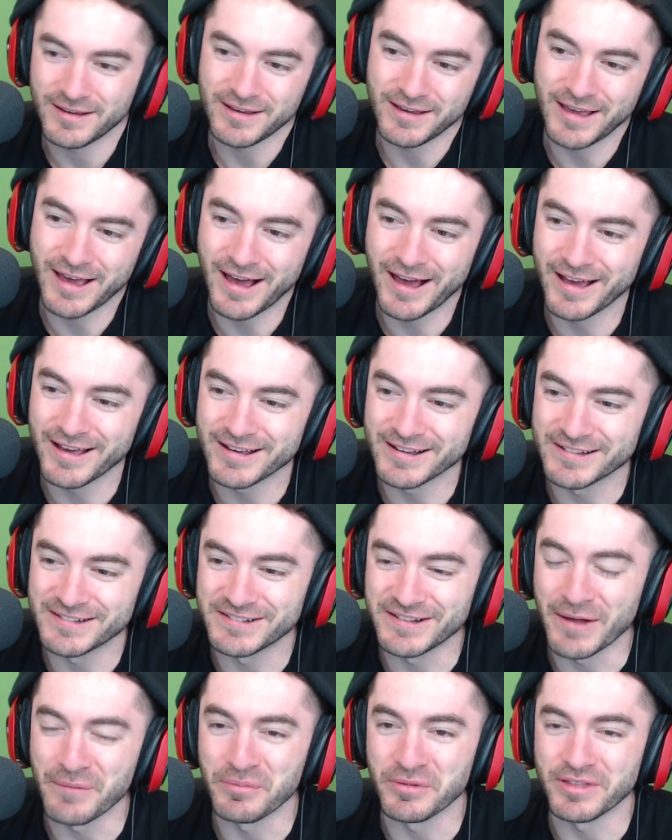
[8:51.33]
yeah, I
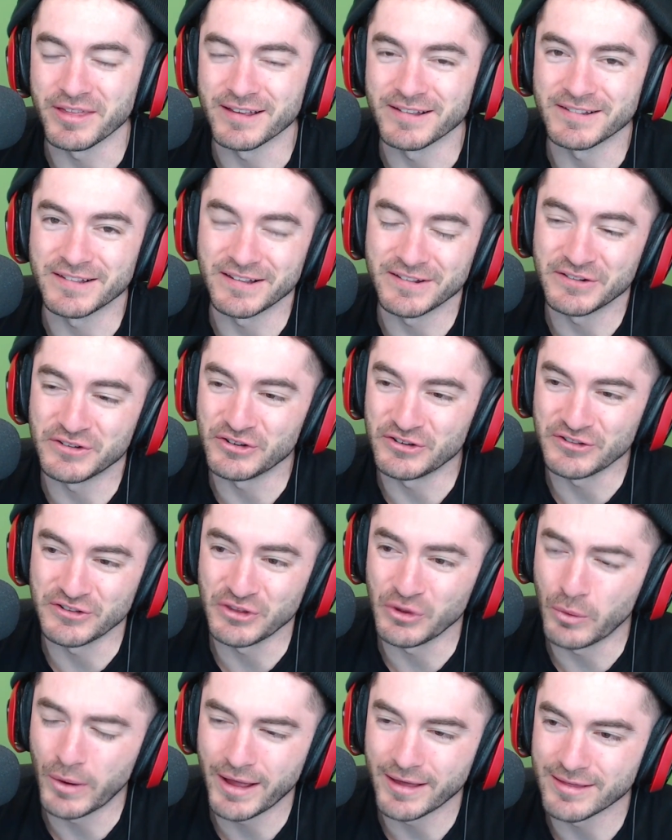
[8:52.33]
accept this. It's just
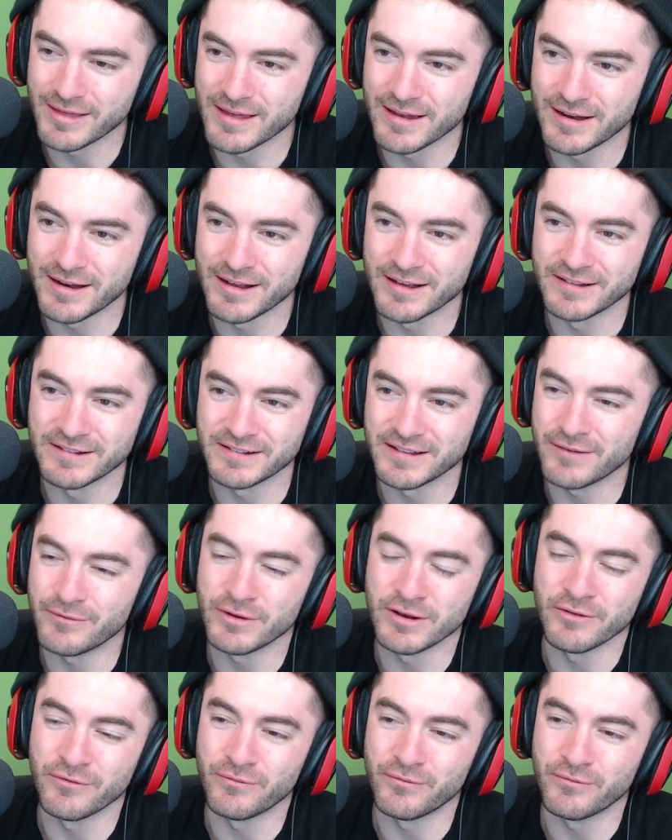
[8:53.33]
the way that it is. Even